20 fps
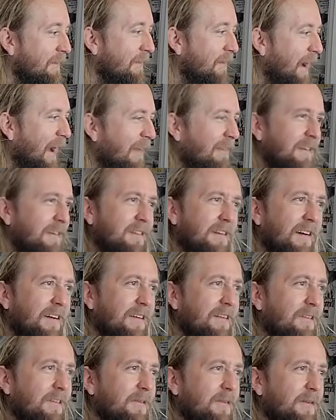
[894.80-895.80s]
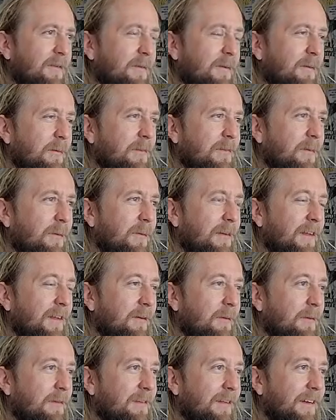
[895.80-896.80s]
Island Style? Which one was the one
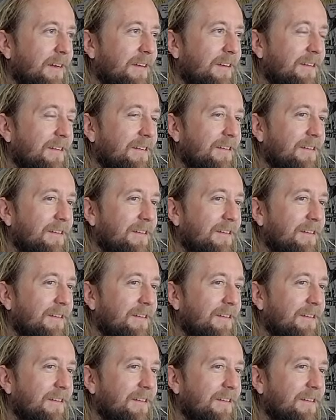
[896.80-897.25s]
that was like?